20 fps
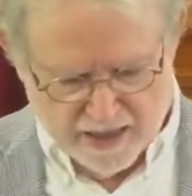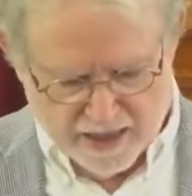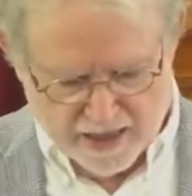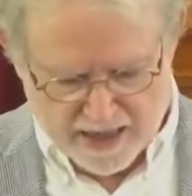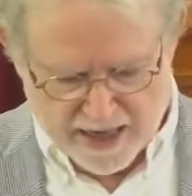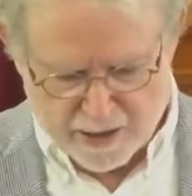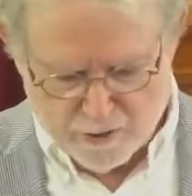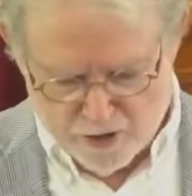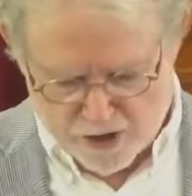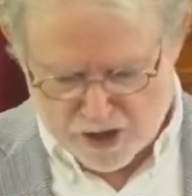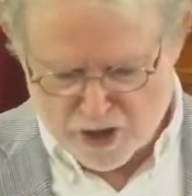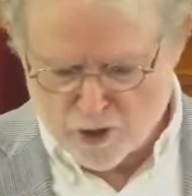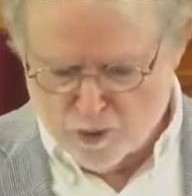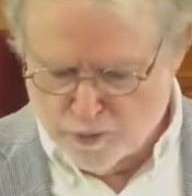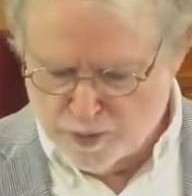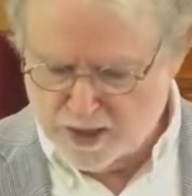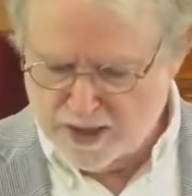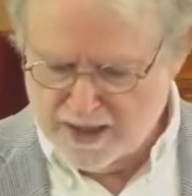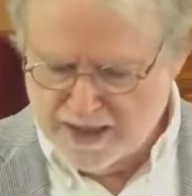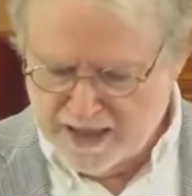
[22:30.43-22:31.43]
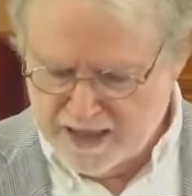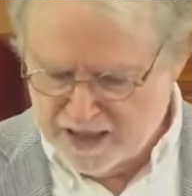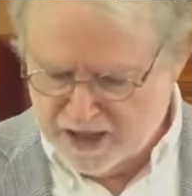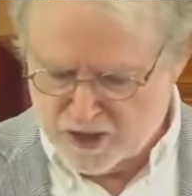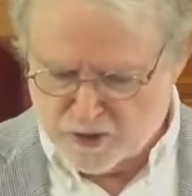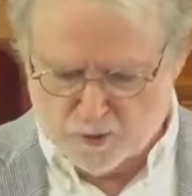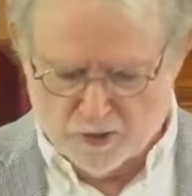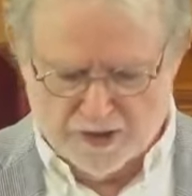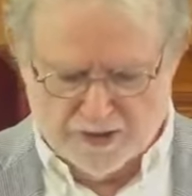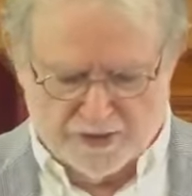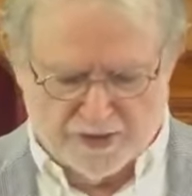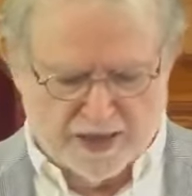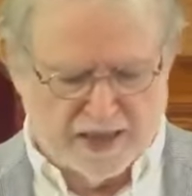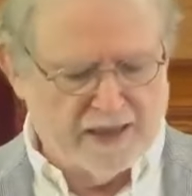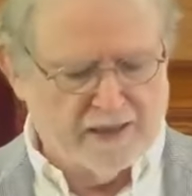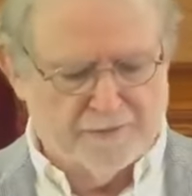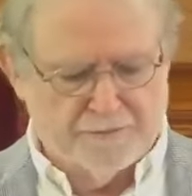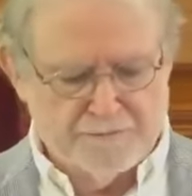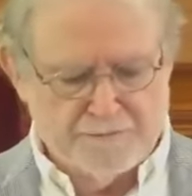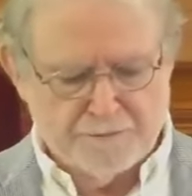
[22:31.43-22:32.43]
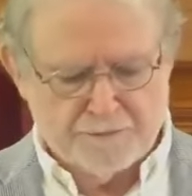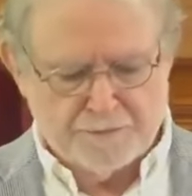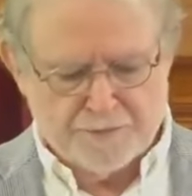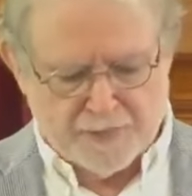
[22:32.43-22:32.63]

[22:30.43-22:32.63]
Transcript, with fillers: and I was so pleased with it